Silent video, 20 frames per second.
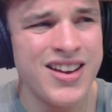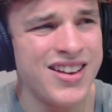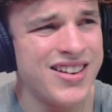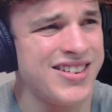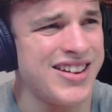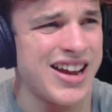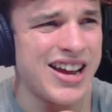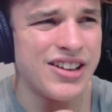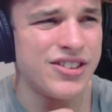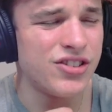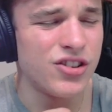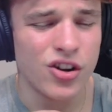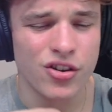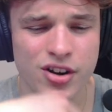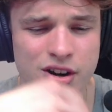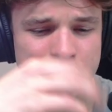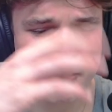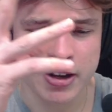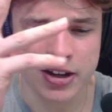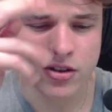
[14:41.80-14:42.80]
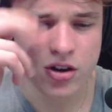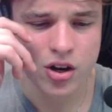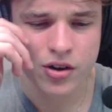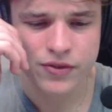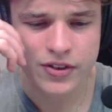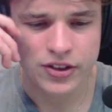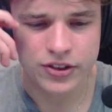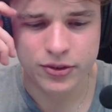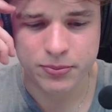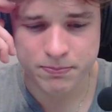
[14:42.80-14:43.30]
yeah, sorry, my cough
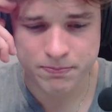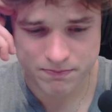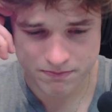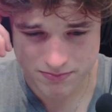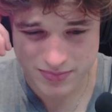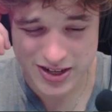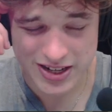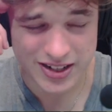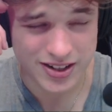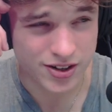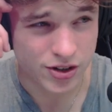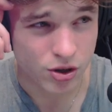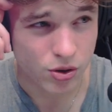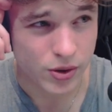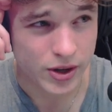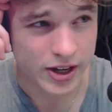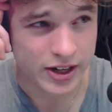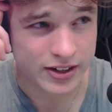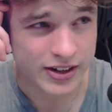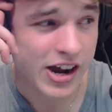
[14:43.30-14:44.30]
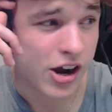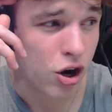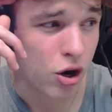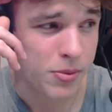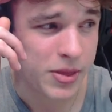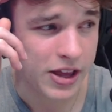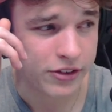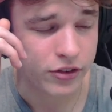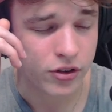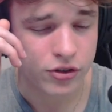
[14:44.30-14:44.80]
is being annoying. I hope
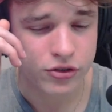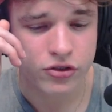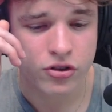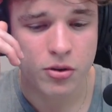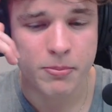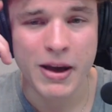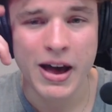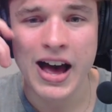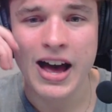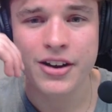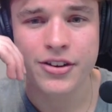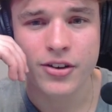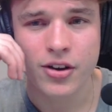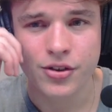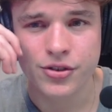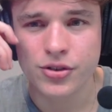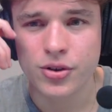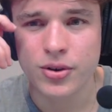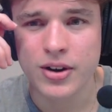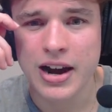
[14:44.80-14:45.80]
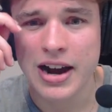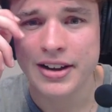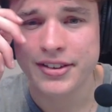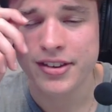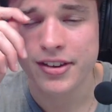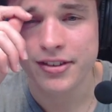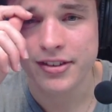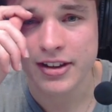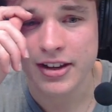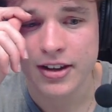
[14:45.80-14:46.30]
that's not too bad on your
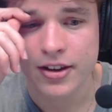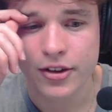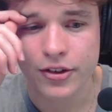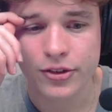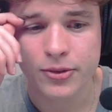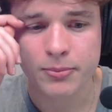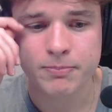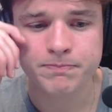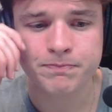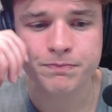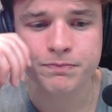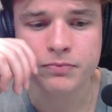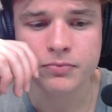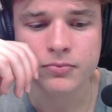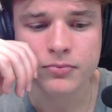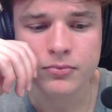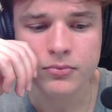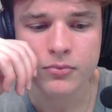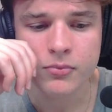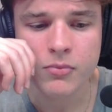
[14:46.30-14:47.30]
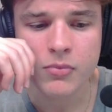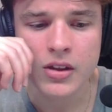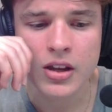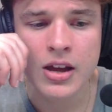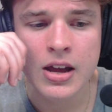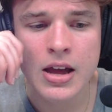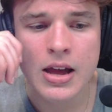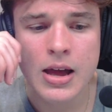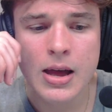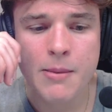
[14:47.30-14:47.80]
guys' ears.
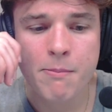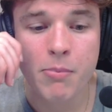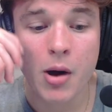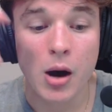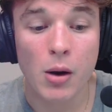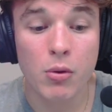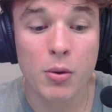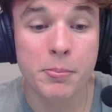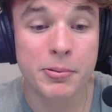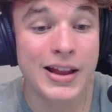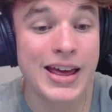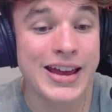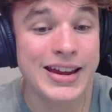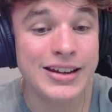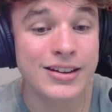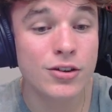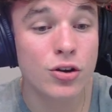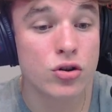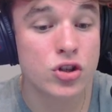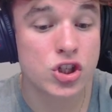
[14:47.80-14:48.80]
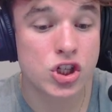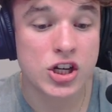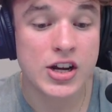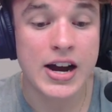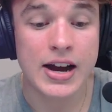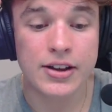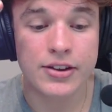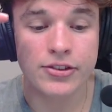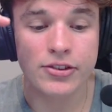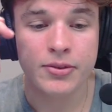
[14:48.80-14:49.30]
But we're playing good
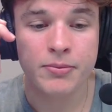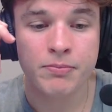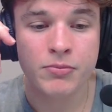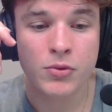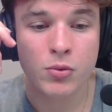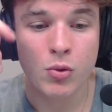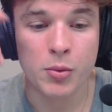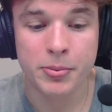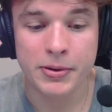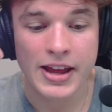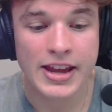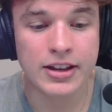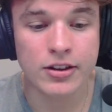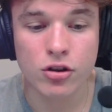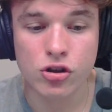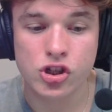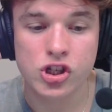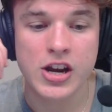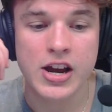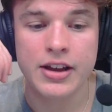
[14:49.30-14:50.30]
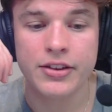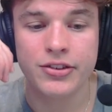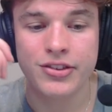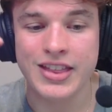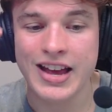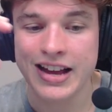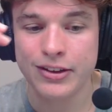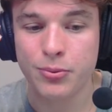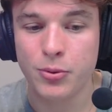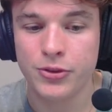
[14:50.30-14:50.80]
chess. Playing good chess.
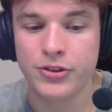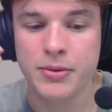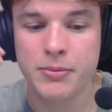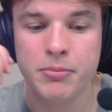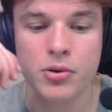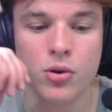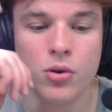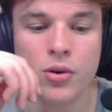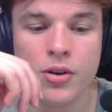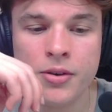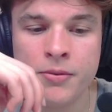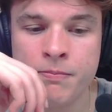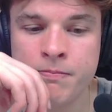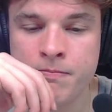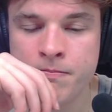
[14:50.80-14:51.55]
That's what's important.